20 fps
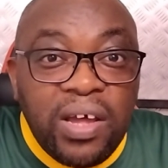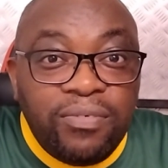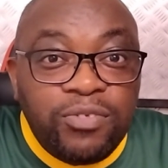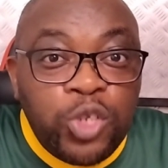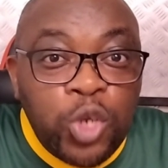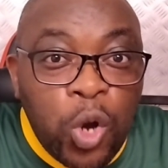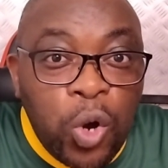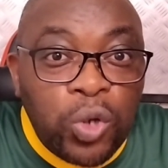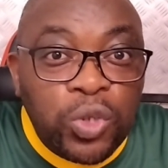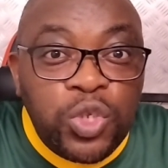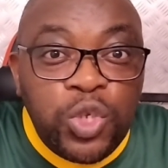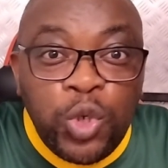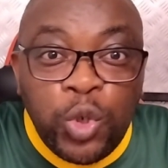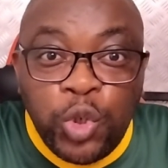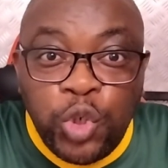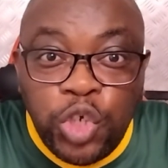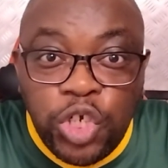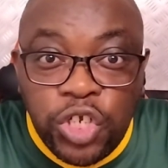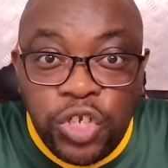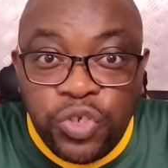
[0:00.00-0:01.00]
have taught
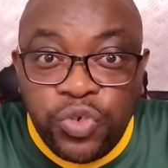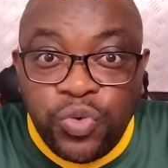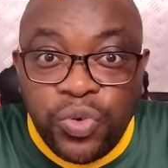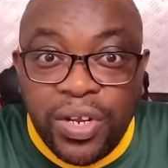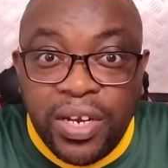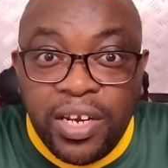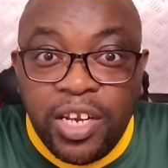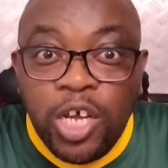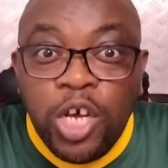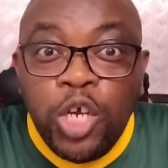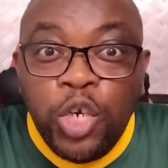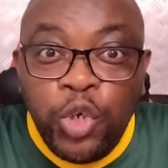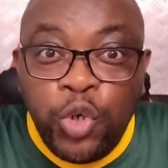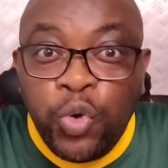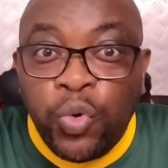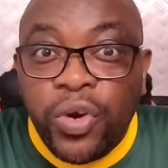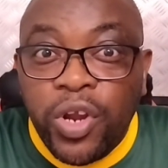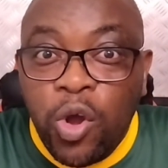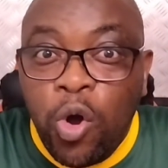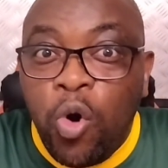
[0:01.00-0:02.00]
your children
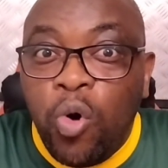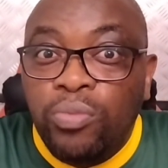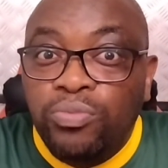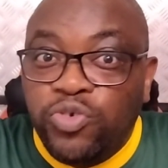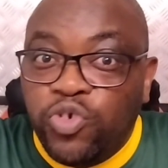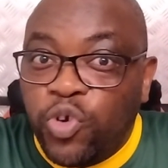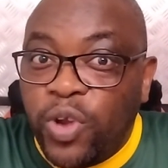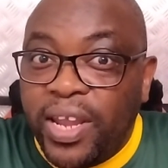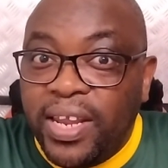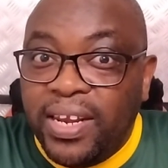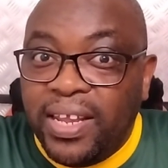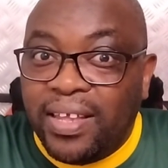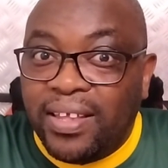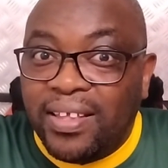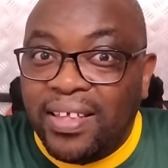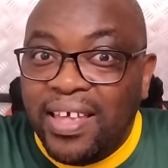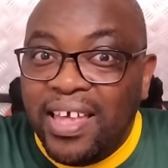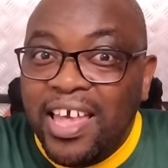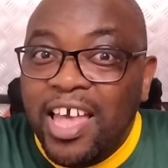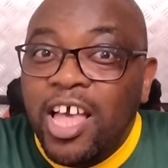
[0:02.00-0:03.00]
during home
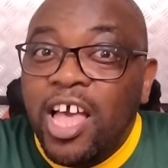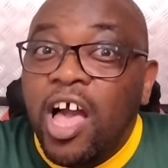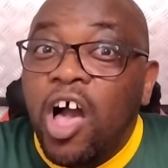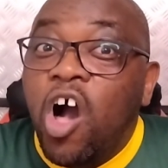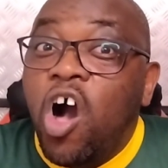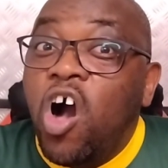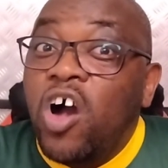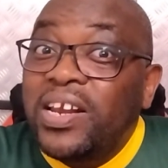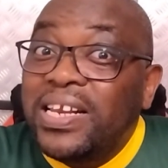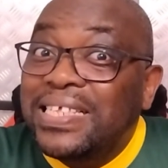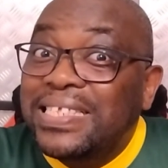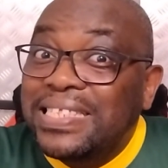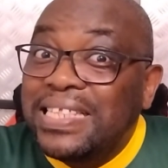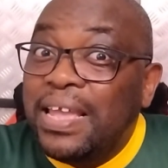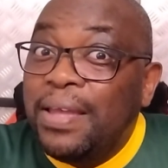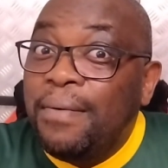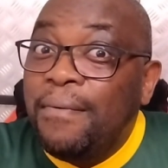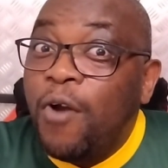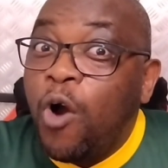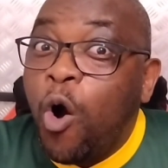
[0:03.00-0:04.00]
training.
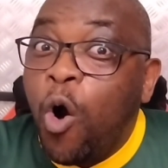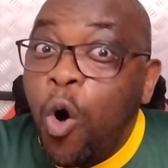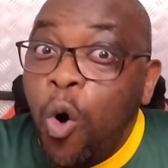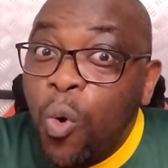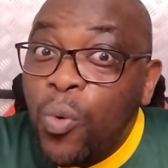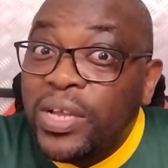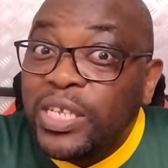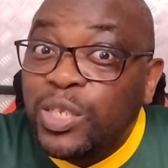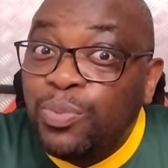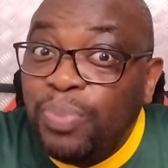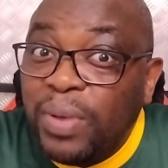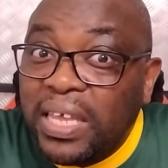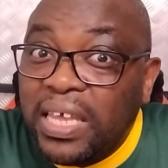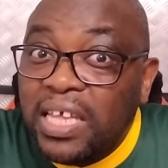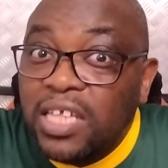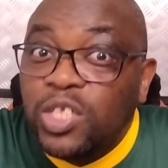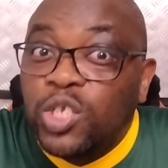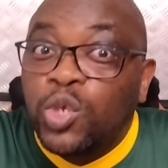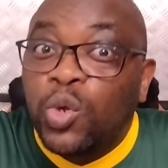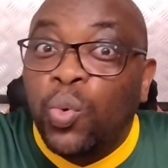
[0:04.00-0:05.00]
Honesty always
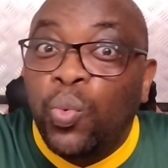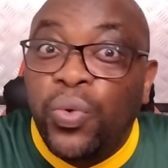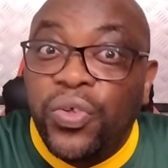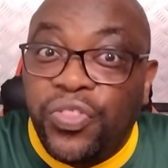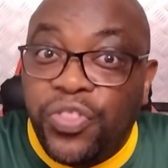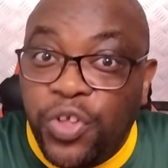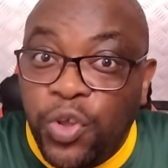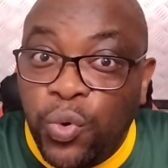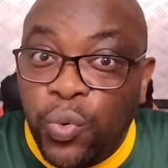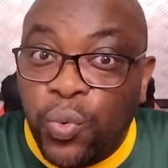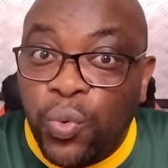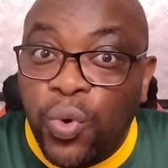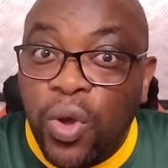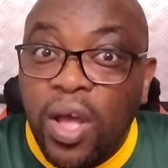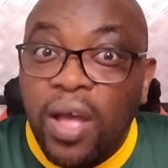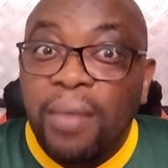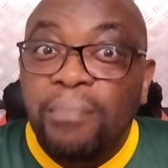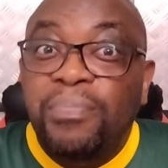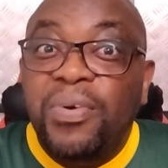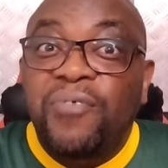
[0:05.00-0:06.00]
begins with you
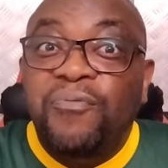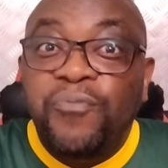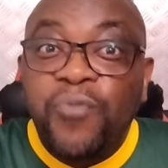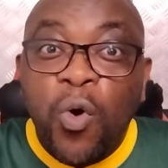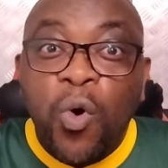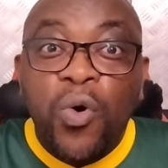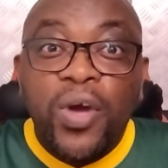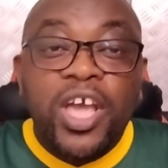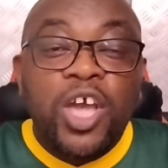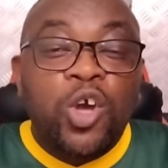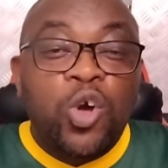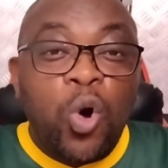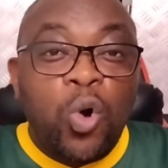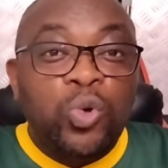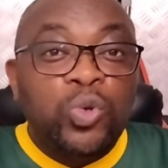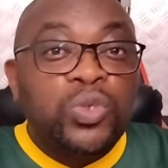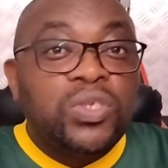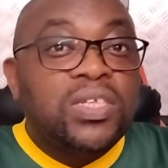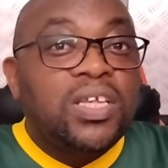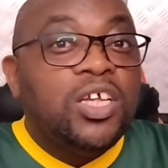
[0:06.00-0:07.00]
before it
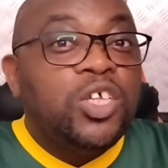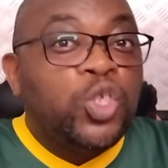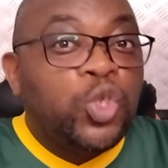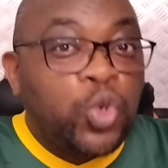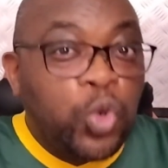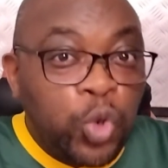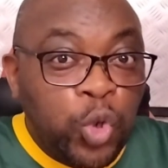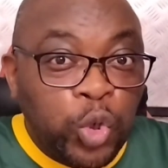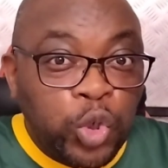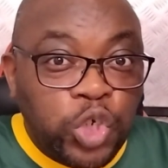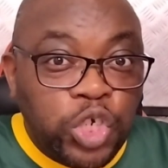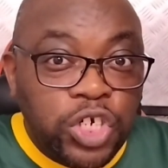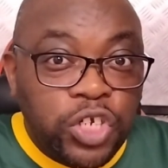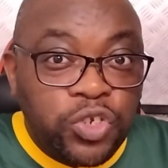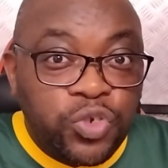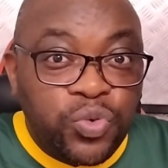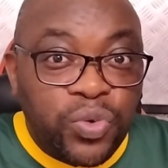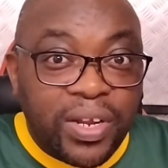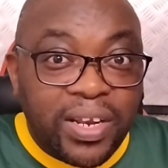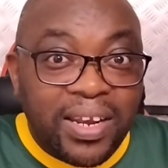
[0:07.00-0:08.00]
goes to your
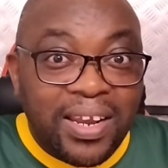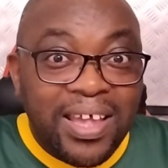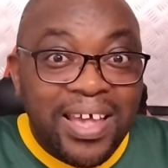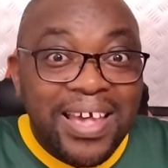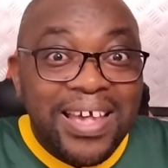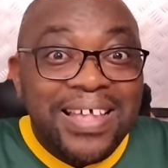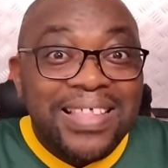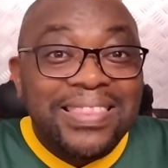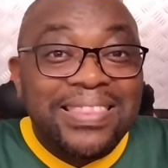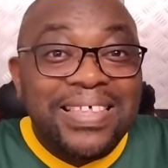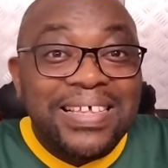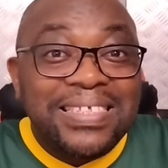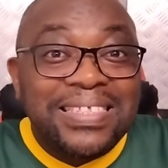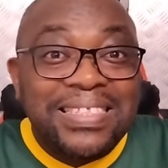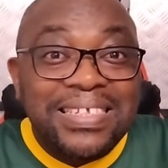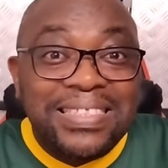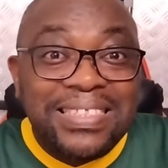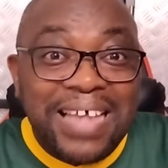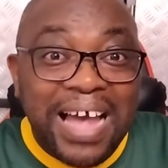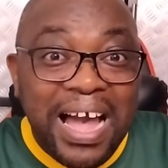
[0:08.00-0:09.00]
children. This is
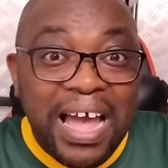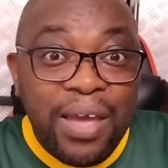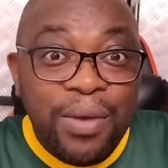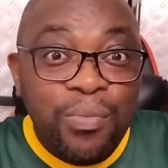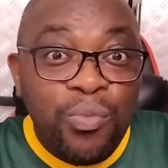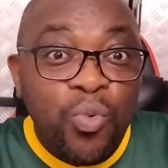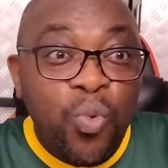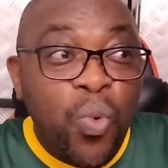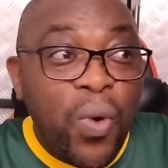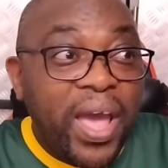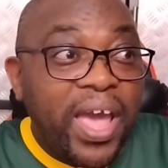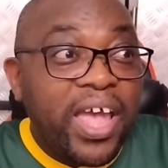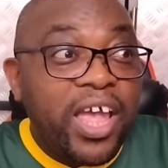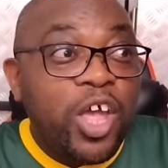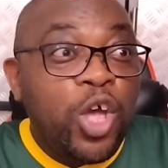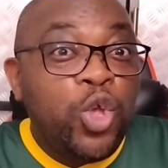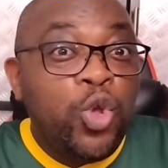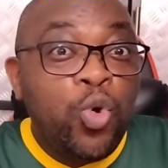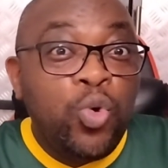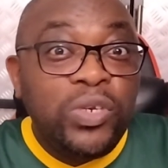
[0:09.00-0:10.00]
the time where
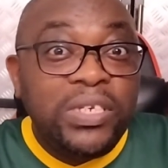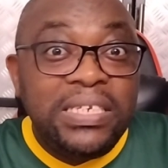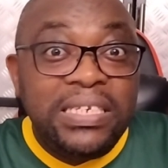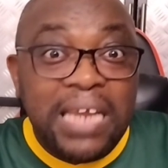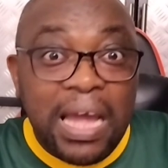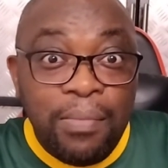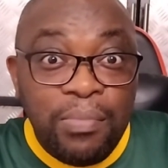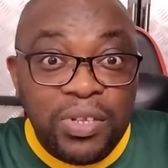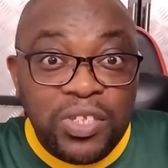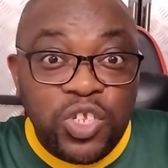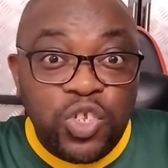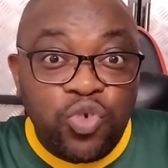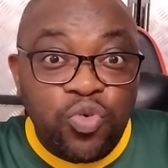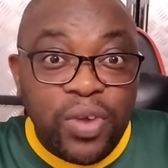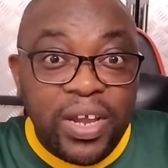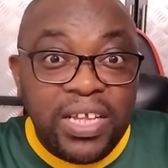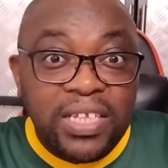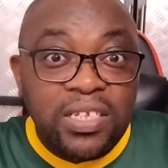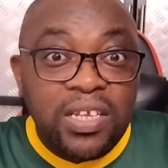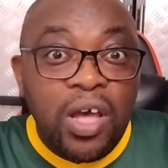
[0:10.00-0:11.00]
you
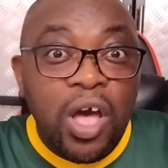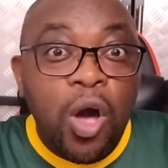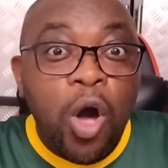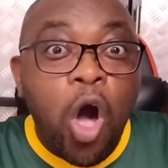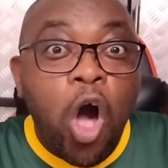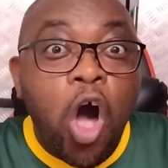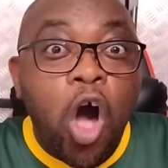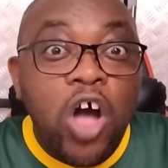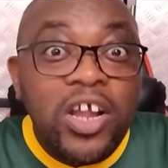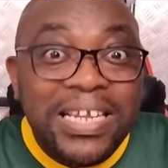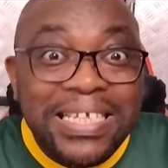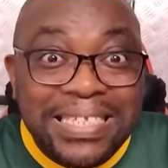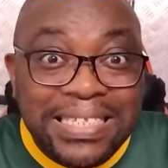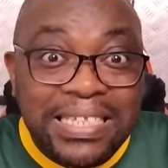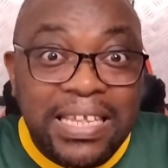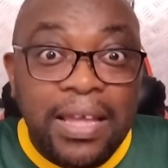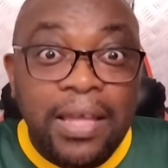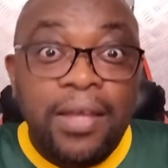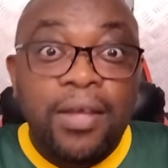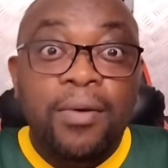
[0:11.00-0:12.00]
demonstrate
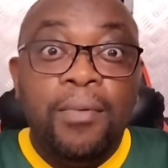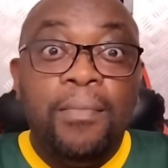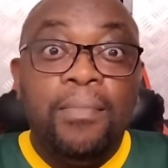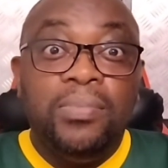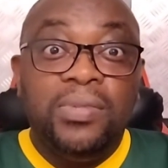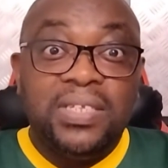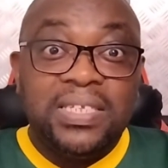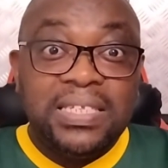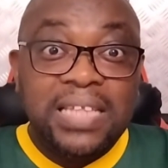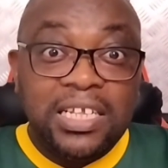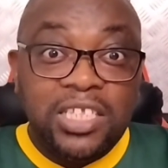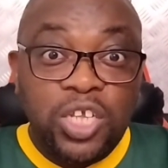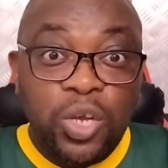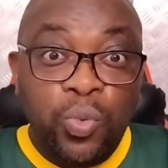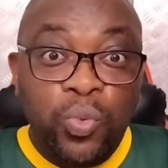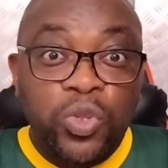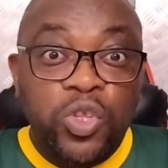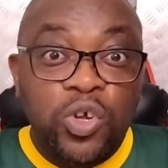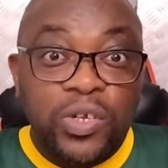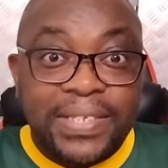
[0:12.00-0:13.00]
honesty,
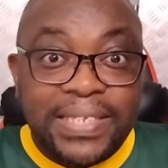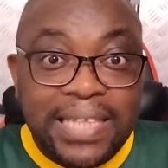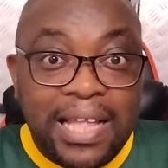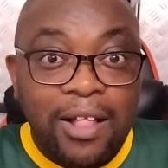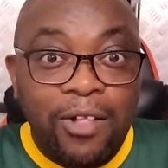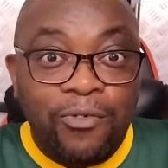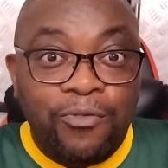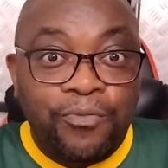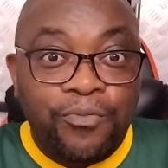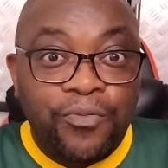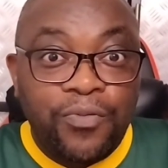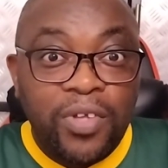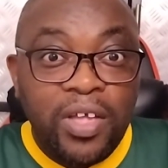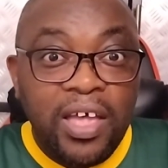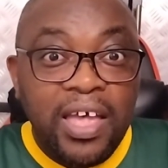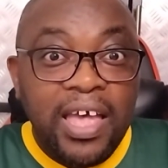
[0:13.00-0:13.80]
starting with yourself